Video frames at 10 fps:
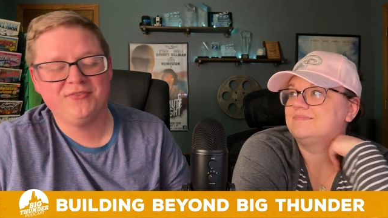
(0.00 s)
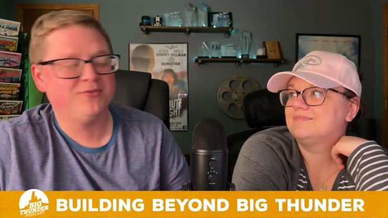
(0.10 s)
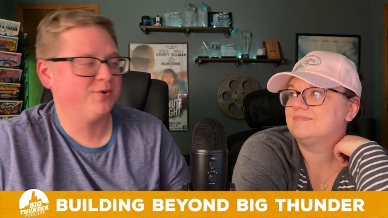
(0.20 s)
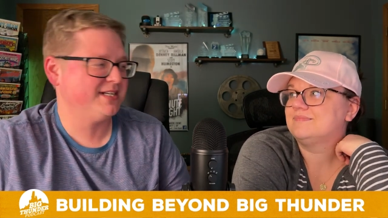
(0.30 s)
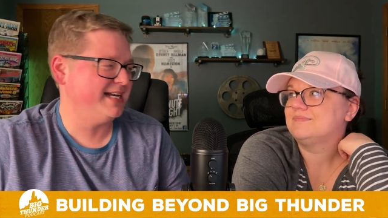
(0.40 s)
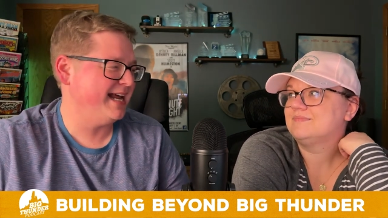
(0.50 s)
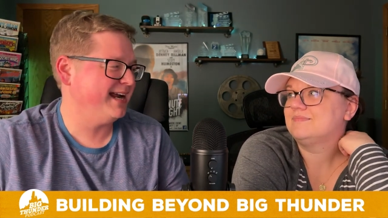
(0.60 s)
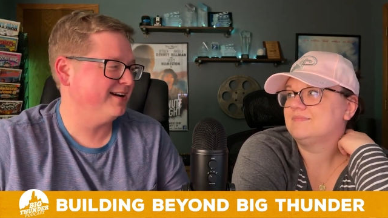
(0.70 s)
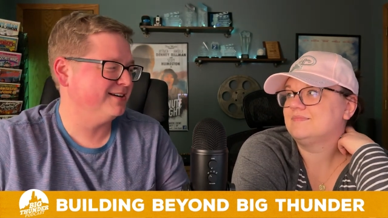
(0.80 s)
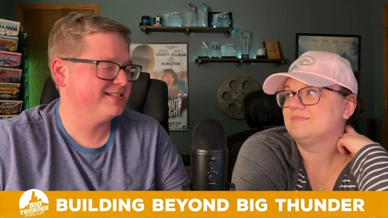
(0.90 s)
Speaker 1: the 14
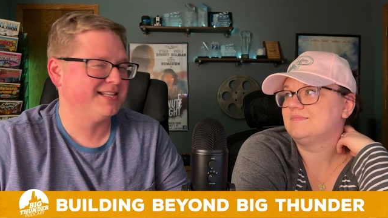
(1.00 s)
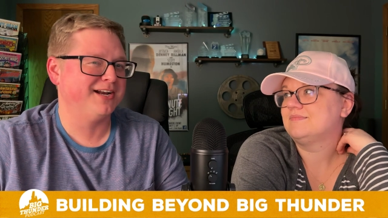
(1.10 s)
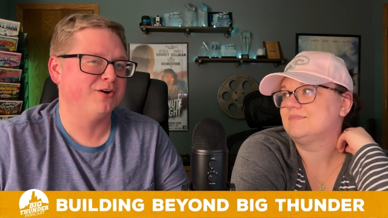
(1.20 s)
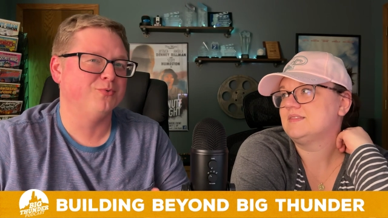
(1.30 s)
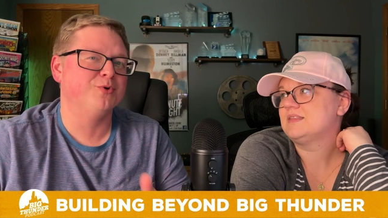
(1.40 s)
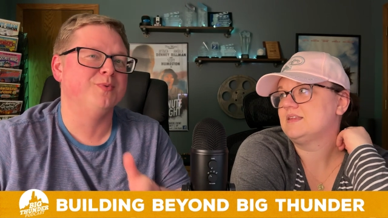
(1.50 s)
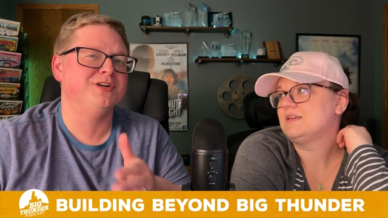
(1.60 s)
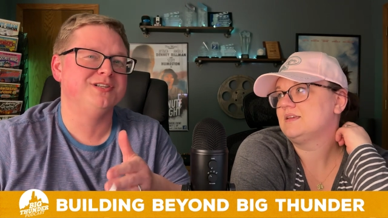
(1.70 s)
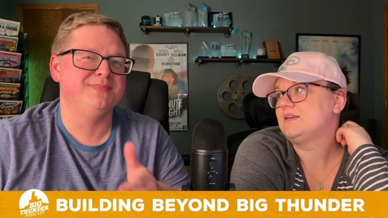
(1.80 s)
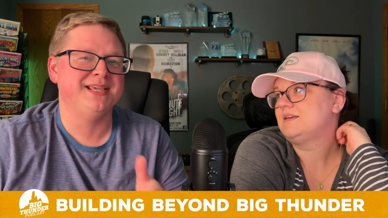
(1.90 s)
acres that are rumored
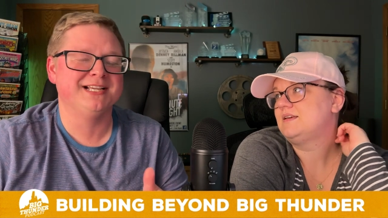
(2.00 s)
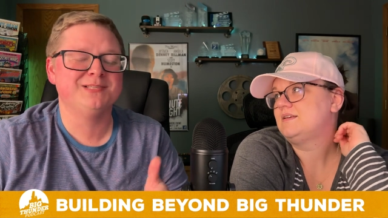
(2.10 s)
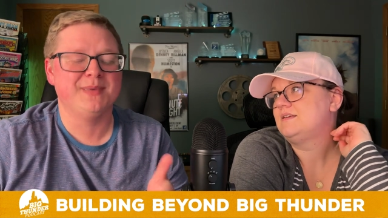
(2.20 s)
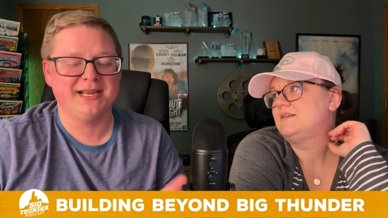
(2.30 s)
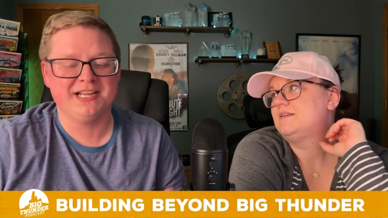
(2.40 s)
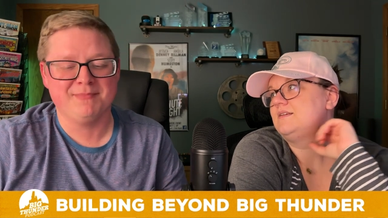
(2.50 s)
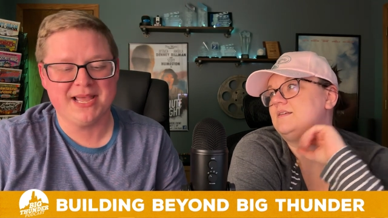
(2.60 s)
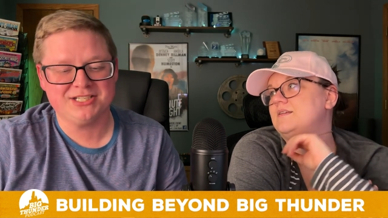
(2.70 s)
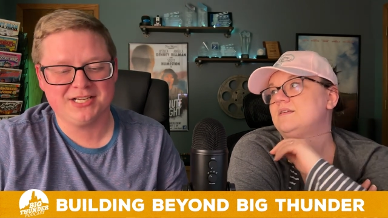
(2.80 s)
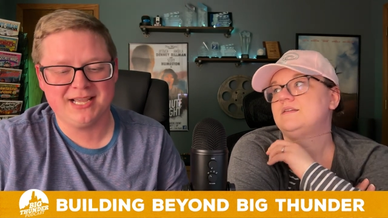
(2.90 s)
to be expanding
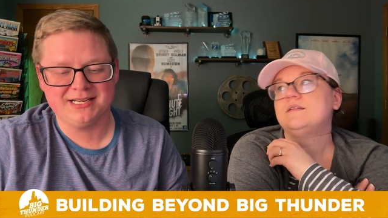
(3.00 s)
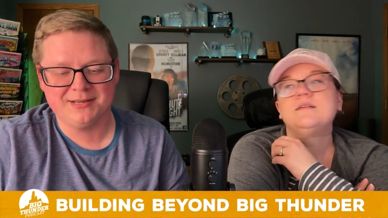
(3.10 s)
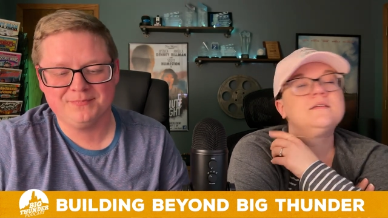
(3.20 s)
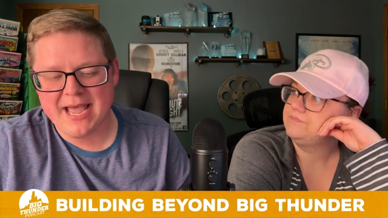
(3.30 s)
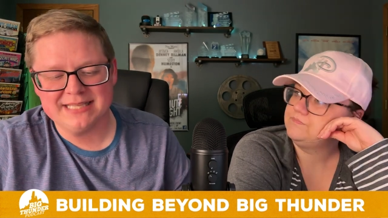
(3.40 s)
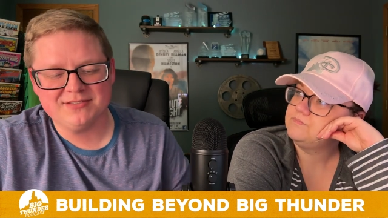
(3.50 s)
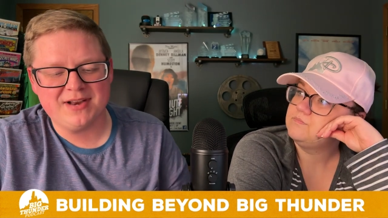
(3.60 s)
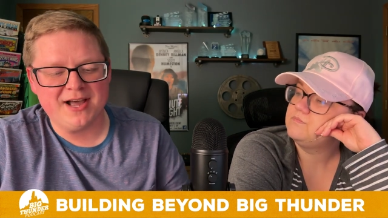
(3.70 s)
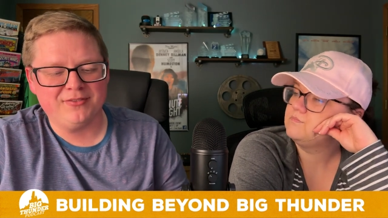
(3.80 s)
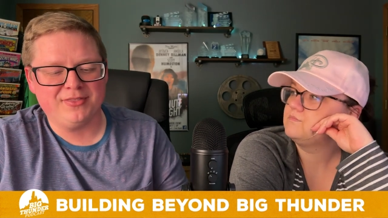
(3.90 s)
Magic Kingdom. As of
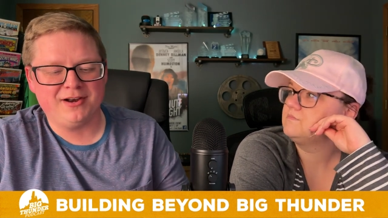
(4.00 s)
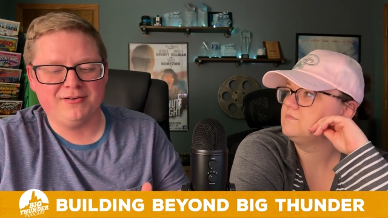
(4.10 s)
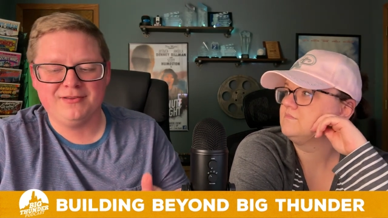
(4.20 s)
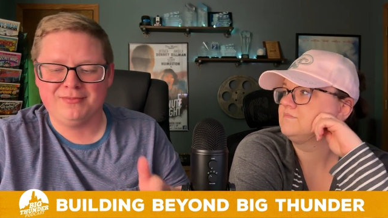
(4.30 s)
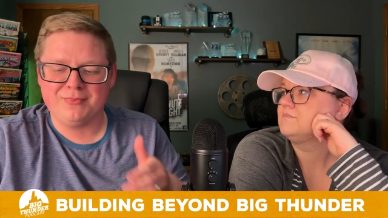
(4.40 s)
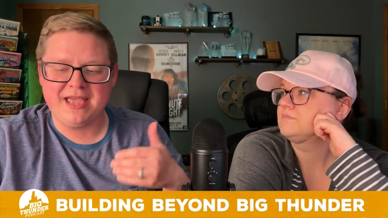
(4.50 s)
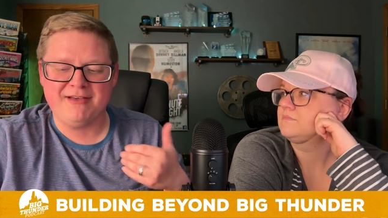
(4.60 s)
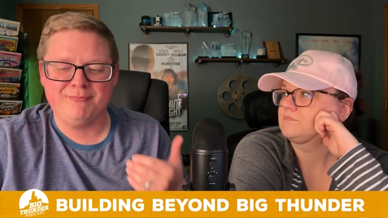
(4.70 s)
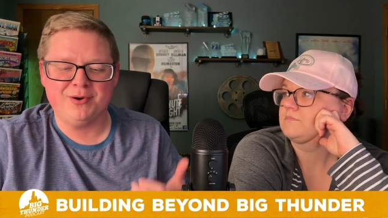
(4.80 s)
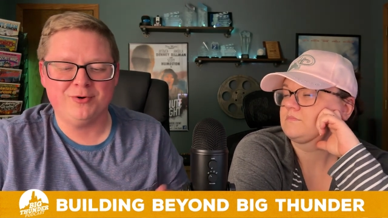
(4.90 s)
now, there
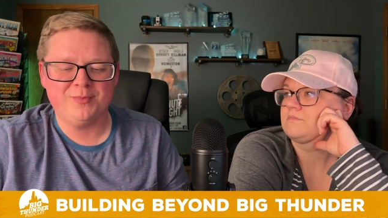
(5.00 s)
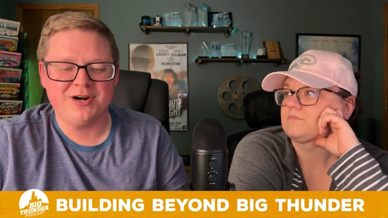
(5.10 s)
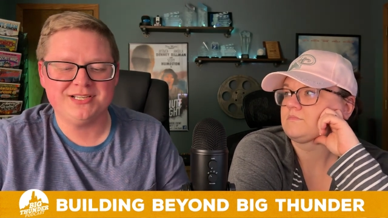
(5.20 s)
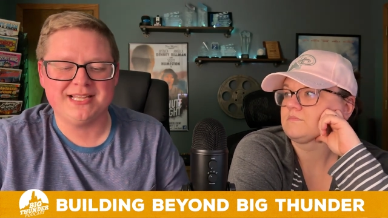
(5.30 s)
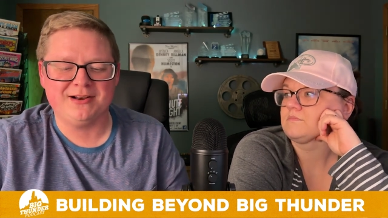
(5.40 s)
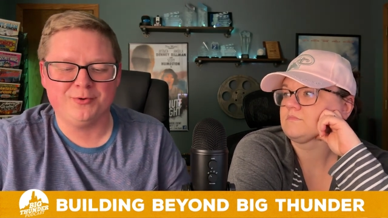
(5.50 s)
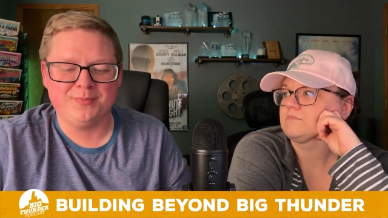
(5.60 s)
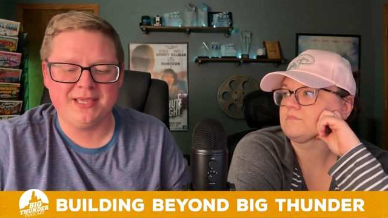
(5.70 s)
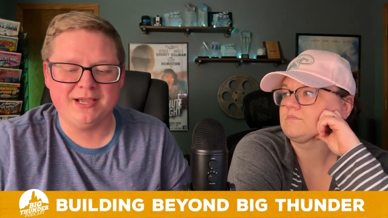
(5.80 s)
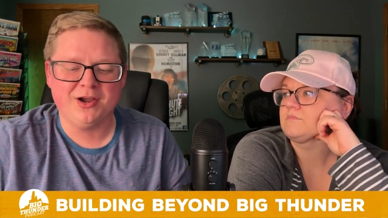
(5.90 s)
have been rumors that it will
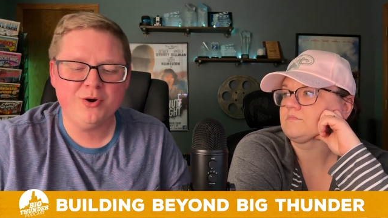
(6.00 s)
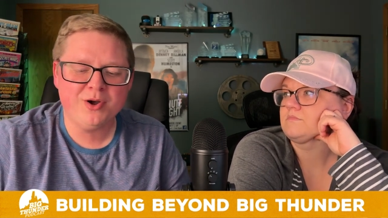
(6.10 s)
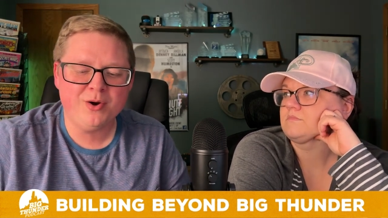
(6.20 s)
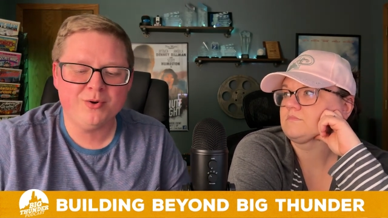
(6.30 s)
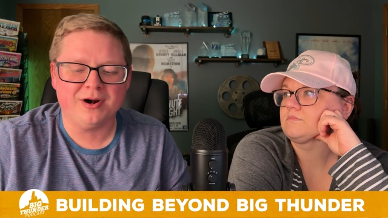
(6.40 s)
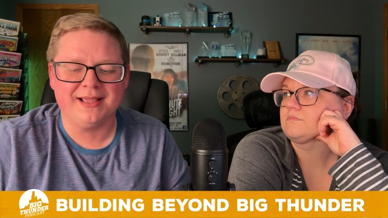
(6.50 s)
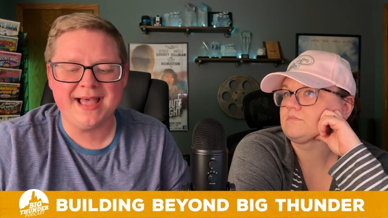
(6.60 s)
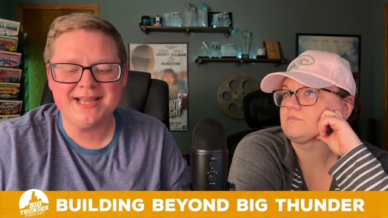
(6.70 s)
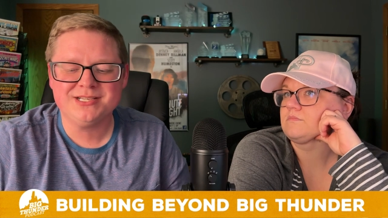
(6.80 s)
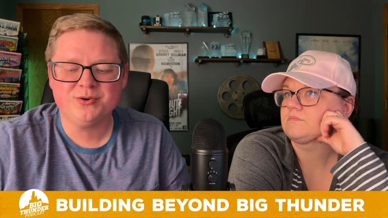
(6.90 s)
be Coco or
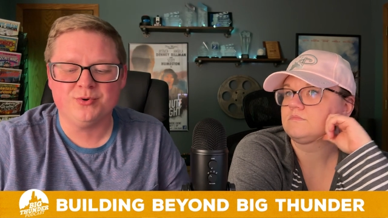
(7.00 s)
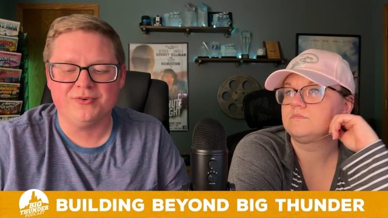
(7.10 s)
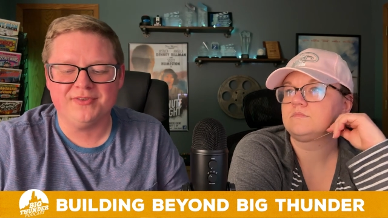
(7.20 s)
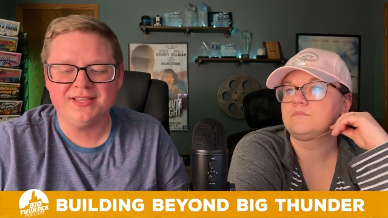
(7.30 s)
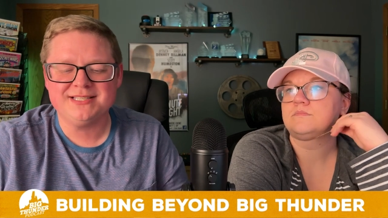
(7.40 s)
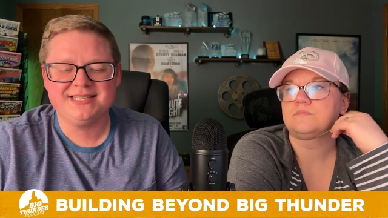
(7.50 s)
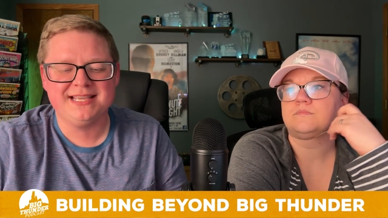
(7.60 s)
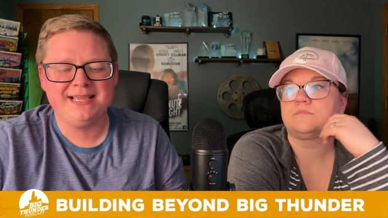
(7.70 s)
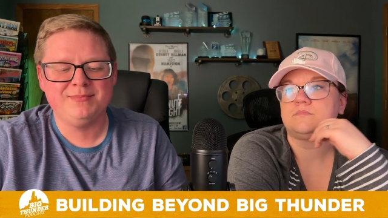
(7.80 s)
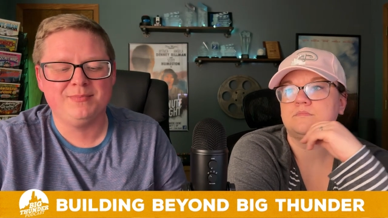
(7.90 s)
Encanto or villains
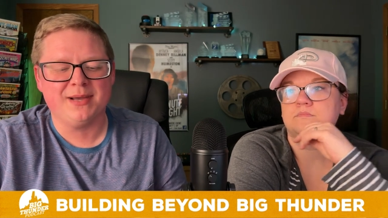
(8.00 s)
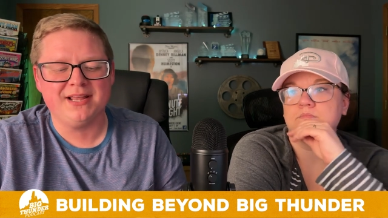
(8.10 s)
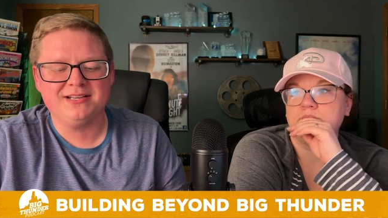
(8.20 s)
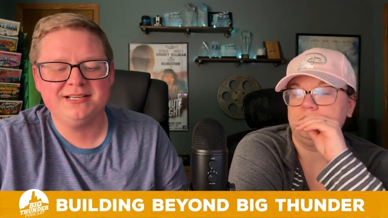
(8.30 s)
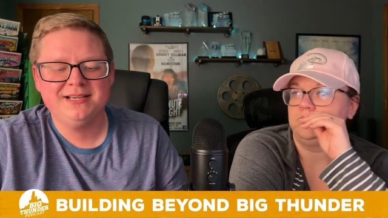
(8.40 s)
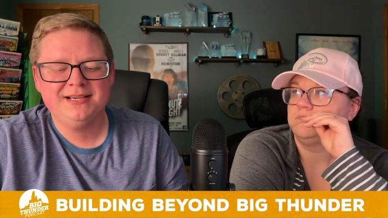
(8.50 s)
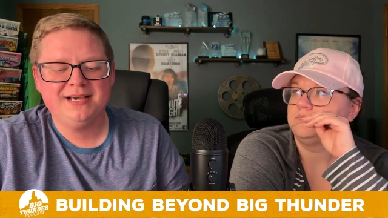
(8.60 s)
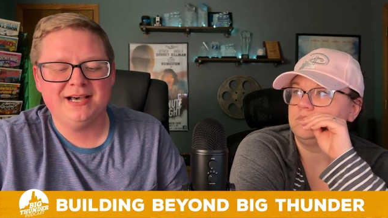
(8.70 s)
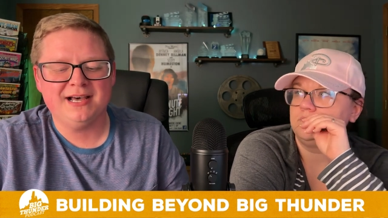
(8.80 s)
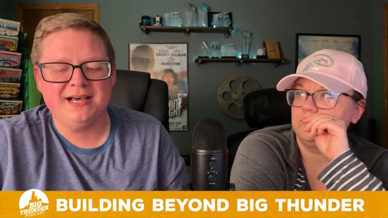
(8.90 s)
themed, but
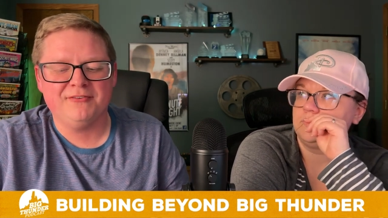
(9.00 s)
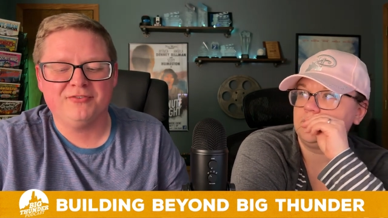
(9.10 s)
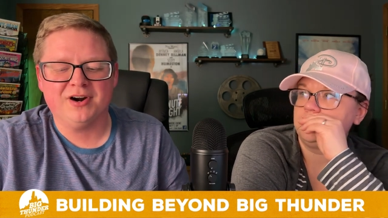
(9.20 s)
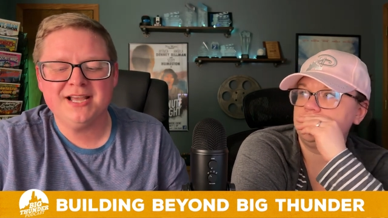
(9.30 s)
uh, for